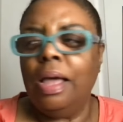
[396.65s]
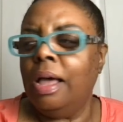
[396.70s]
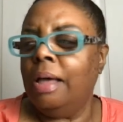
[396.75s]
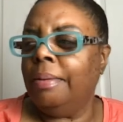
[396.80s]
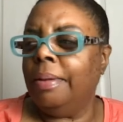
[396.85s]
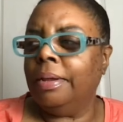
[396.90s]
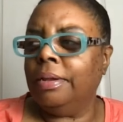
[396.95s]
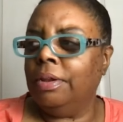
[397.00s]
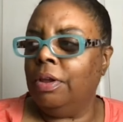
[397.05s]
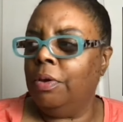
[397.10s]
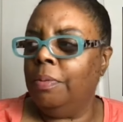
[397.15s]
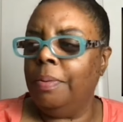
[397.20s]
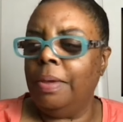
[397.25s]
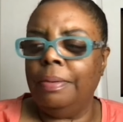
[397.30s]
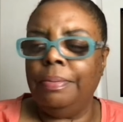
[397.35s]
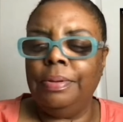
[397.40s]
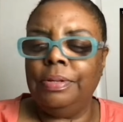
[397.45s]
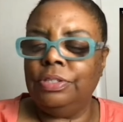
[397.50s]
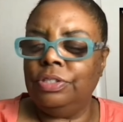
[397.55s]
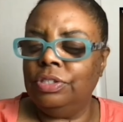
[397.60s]
I'm like, No,
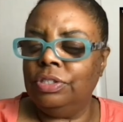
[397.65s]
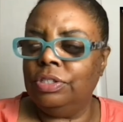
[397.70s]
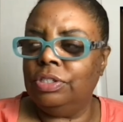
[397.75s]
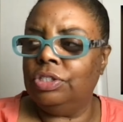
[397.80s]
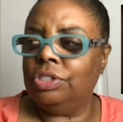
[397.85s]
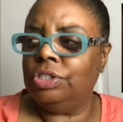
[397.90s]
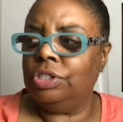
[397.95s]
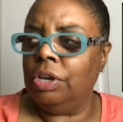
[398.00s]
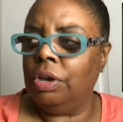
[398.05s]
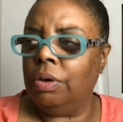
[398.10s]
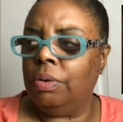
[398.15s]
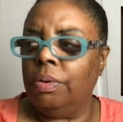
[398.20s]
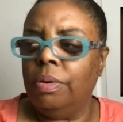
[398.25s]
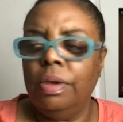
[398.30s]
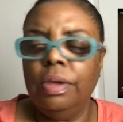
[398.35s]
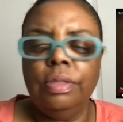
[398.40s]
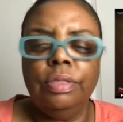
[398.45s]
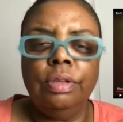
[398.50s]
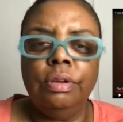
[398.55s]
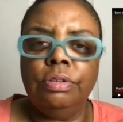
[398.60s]
baby, it's just a show.
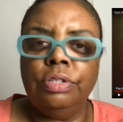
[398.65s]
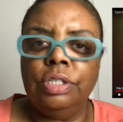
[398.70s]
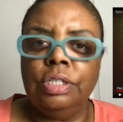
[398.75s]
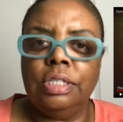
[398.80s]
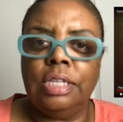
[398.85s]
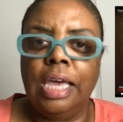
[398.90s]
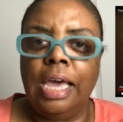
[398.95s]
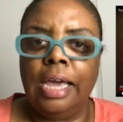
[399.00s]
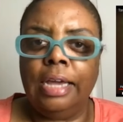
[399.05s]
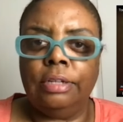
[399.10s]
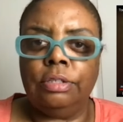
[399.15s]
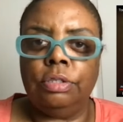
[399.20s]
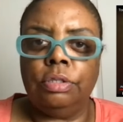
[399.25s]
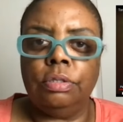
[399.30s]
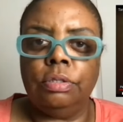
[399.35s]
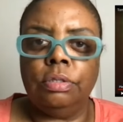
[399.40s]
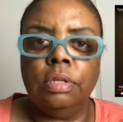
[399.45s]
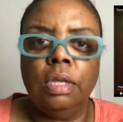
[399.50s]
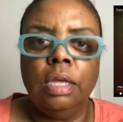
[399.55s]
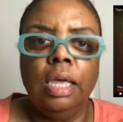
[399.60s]
They're just
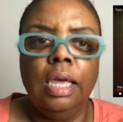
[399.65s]
actors.